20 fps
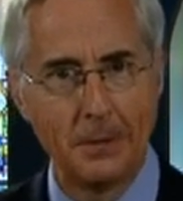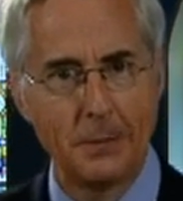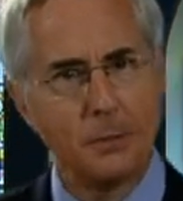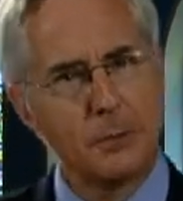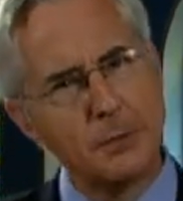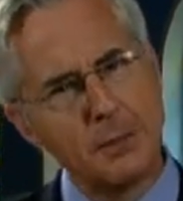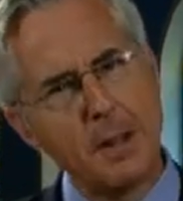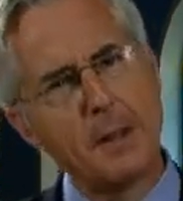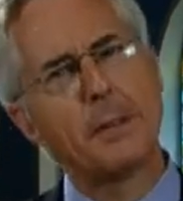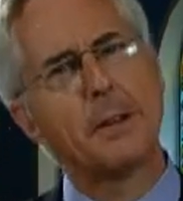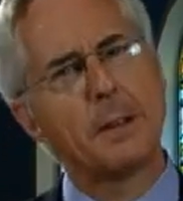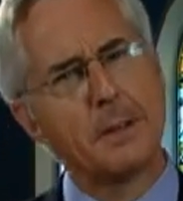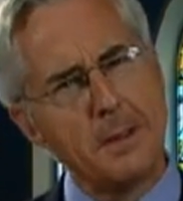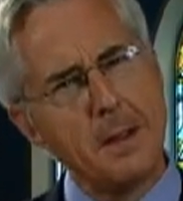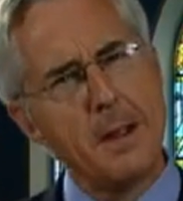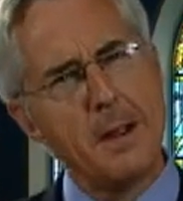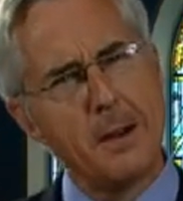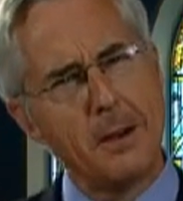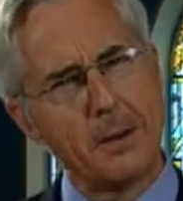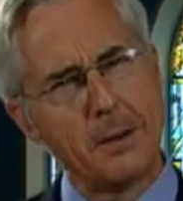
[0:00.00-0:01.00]
There's nothing
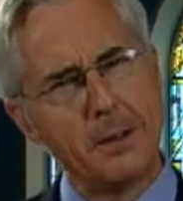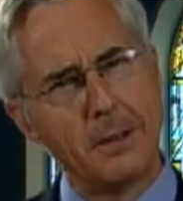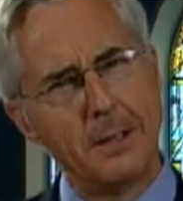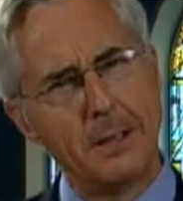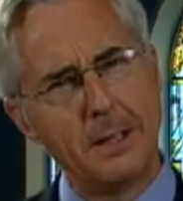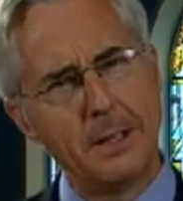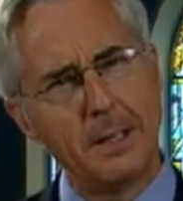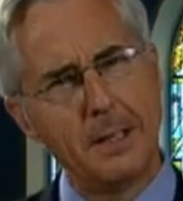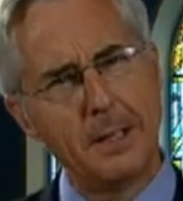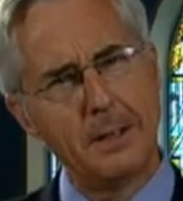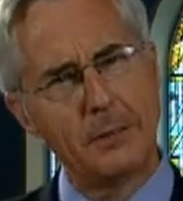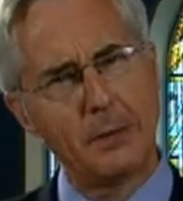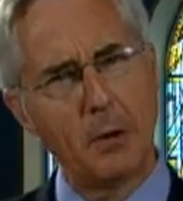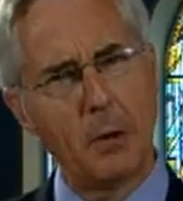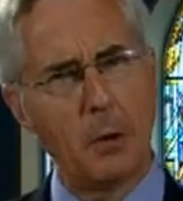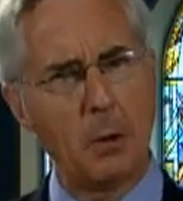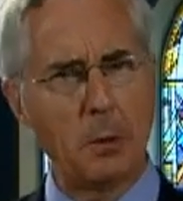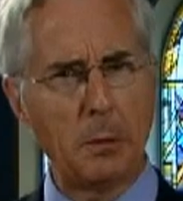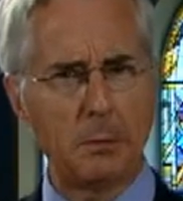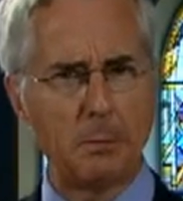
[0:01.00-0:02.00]
there. It's
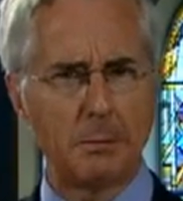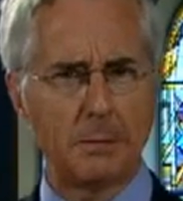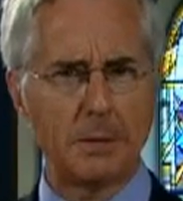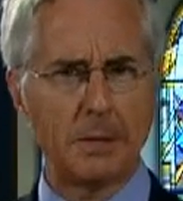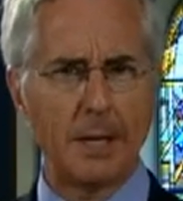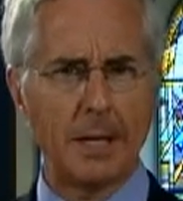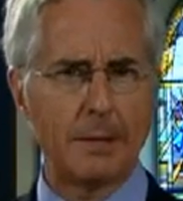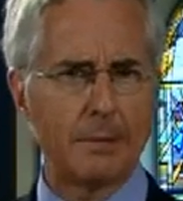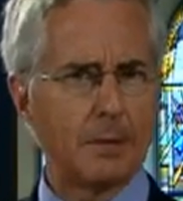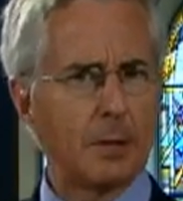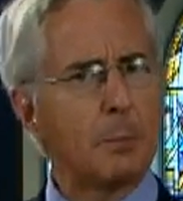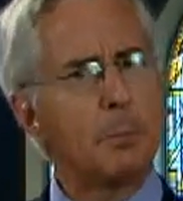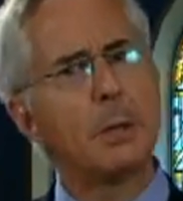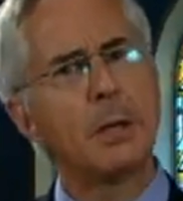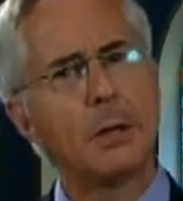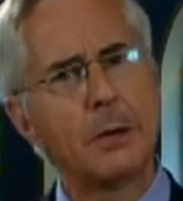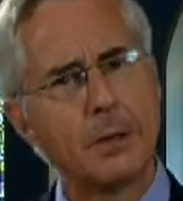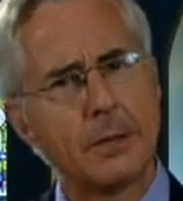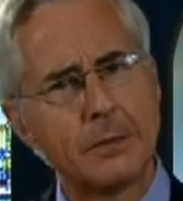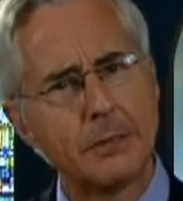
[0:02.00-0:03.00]
all kind of an
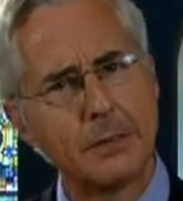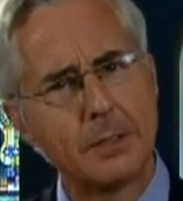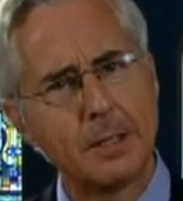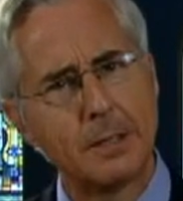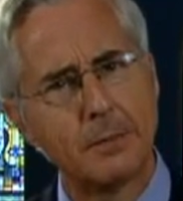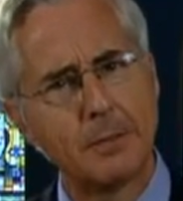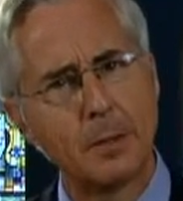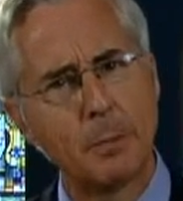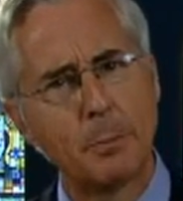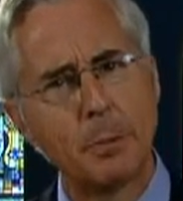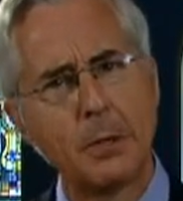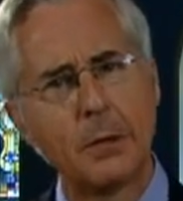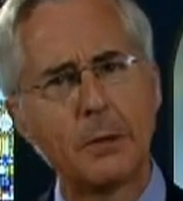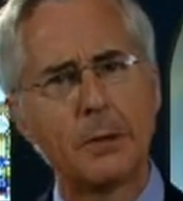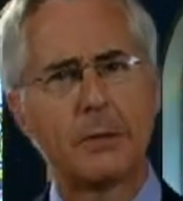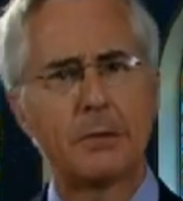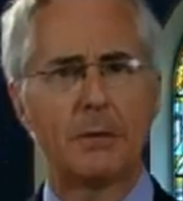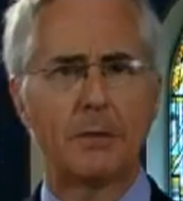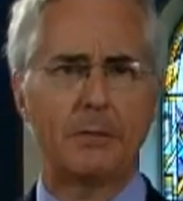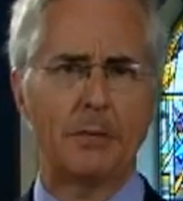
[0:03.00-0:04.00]
appearance, to give an
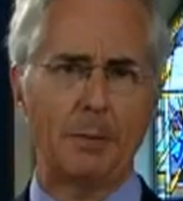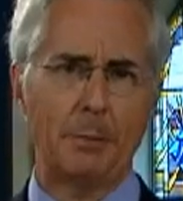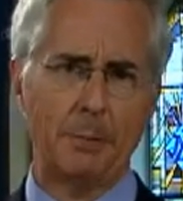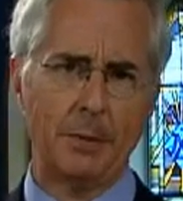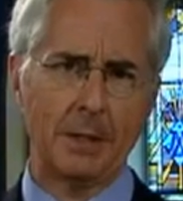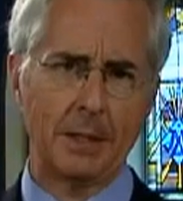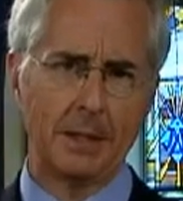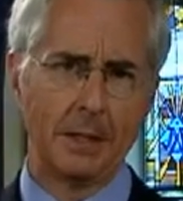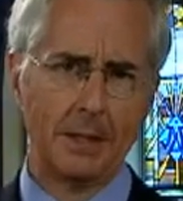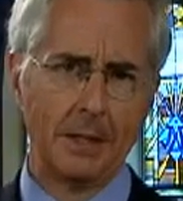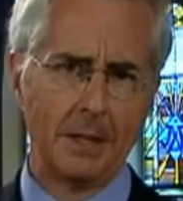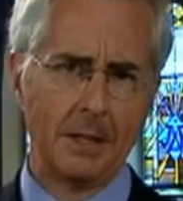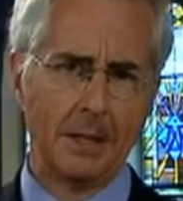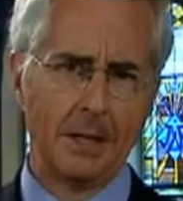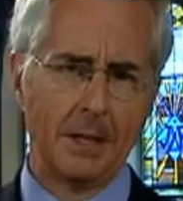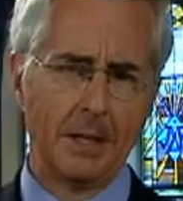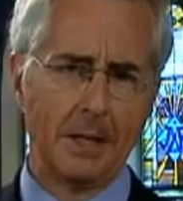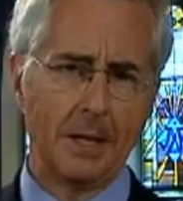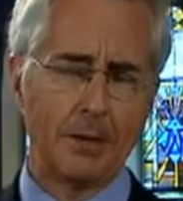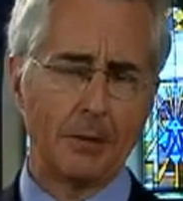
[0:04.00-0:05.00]
appearance of something
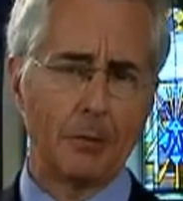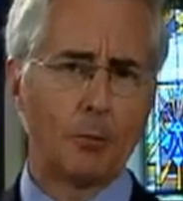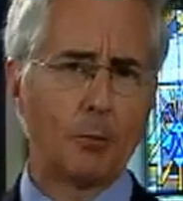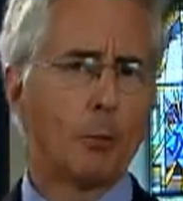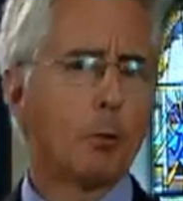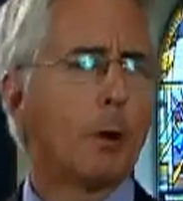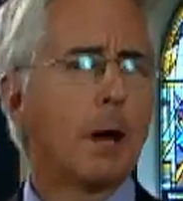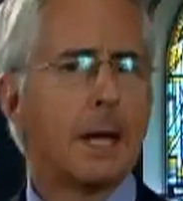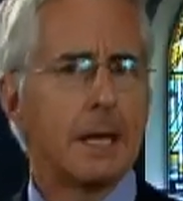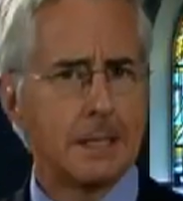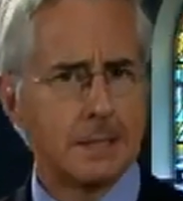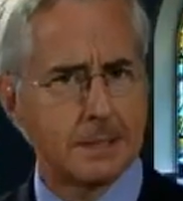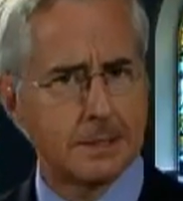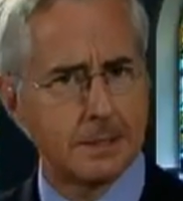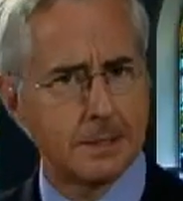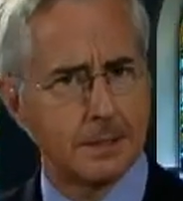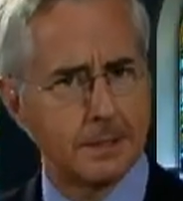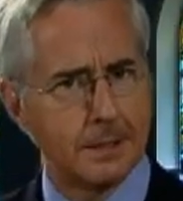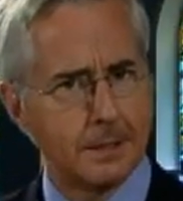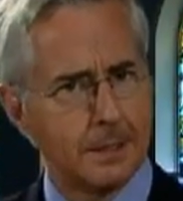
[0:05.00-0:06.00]

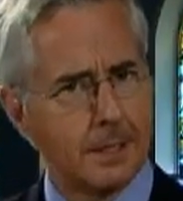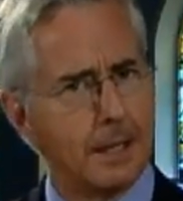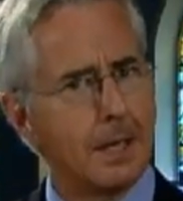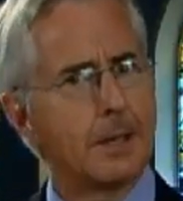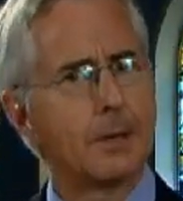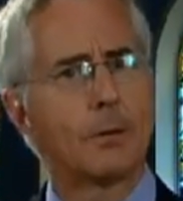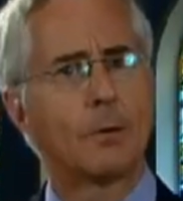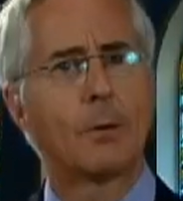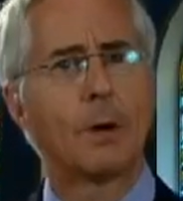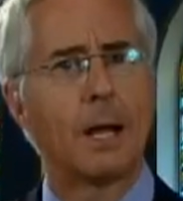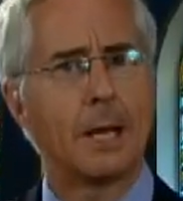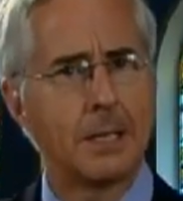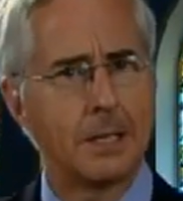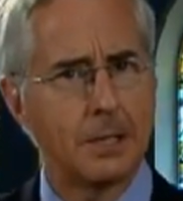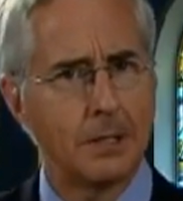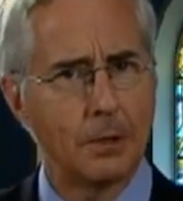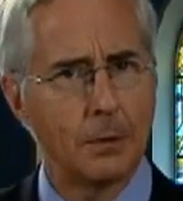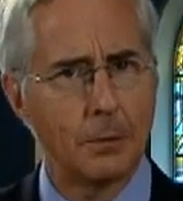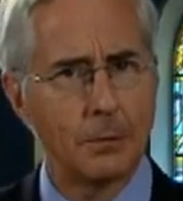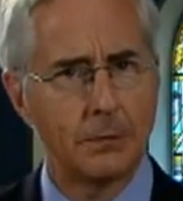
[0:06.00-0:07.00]
great and
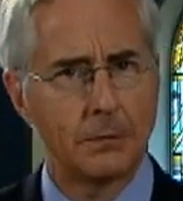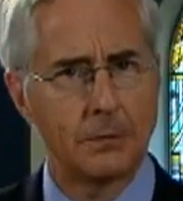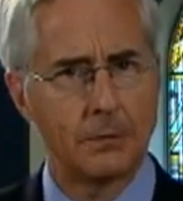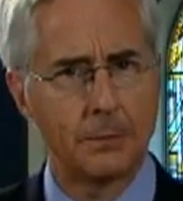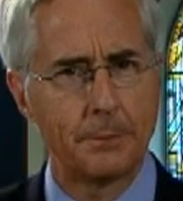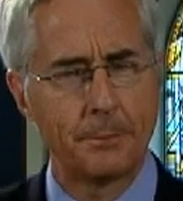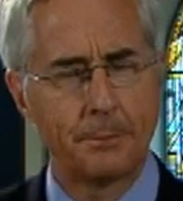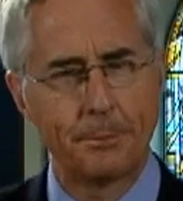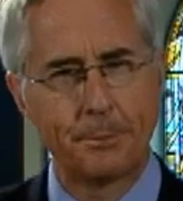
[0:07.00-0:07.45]
grandiose.